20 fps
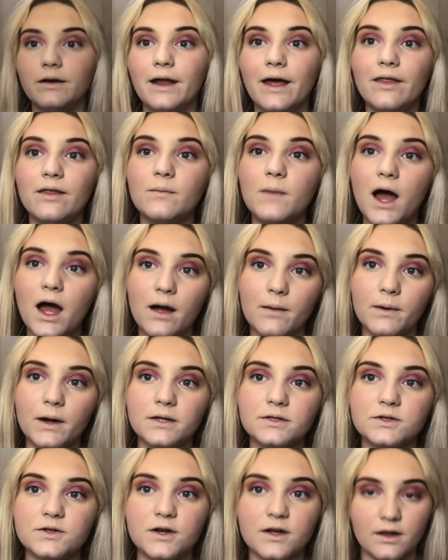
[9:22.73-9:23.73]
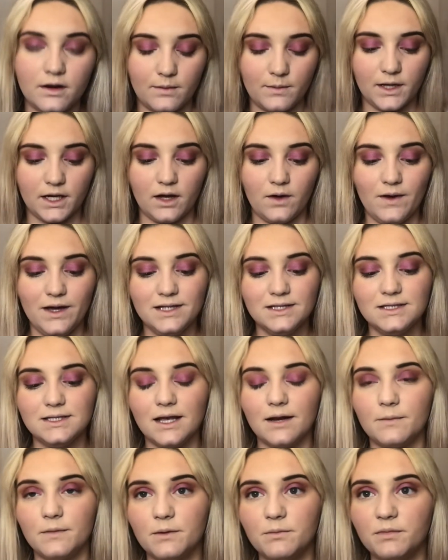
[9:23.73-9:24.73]
Now that my eyebrows are done, I'm going to go ahead and
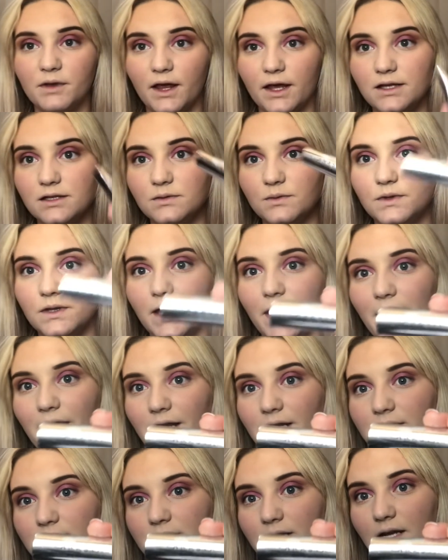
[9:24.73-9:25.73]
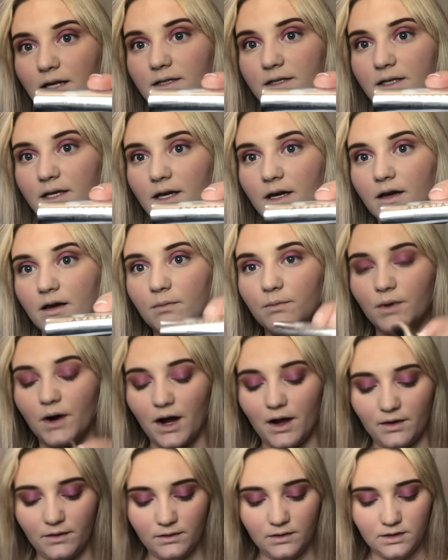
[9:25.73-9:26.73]
set them in place with the Anastasia
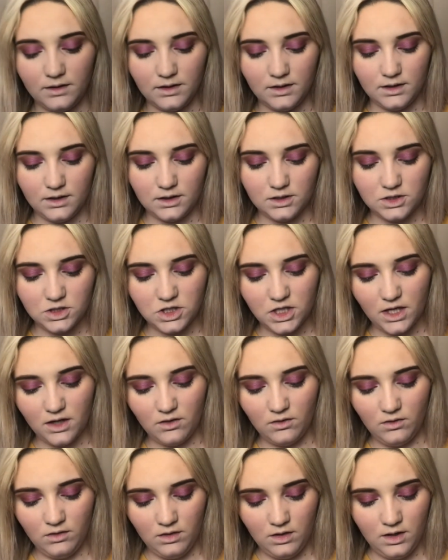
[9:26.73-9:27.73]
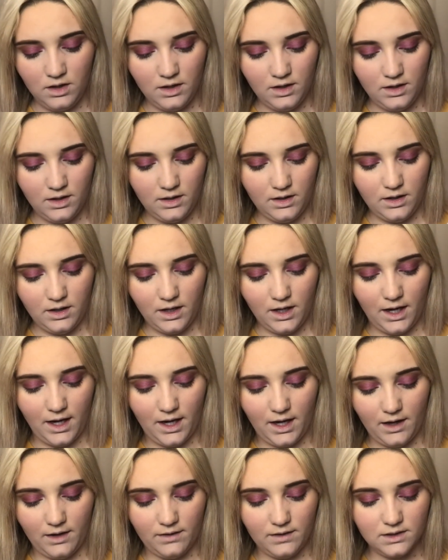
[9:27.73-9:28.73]
Brow Gel.
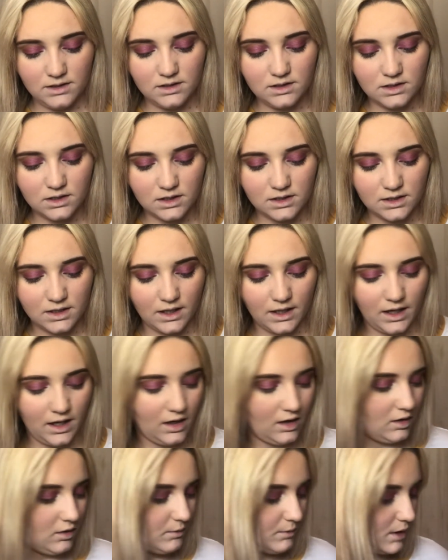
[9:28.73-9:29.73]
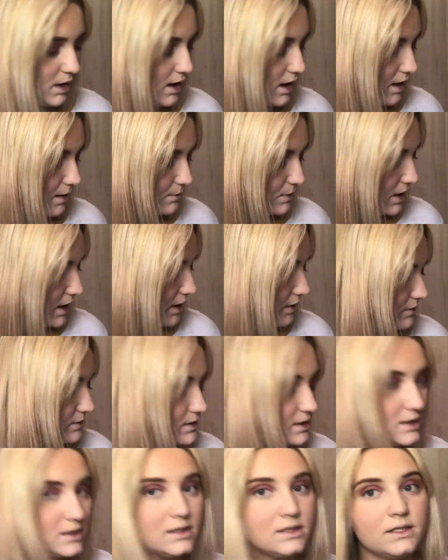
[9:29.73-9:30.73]
And this is just going to help our
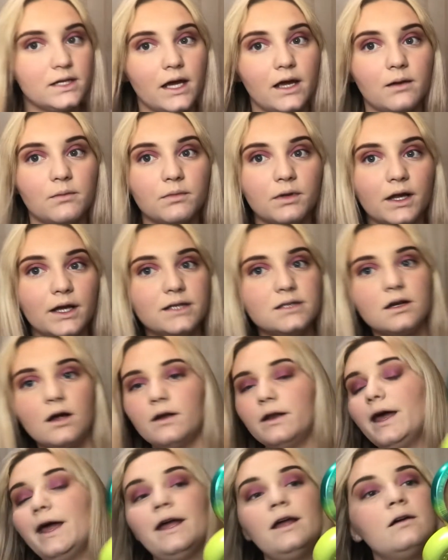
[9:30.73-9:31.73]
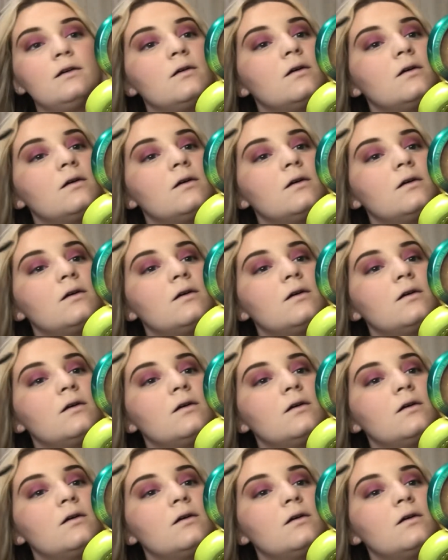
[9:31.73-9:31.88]
eyebrows stay in place all day.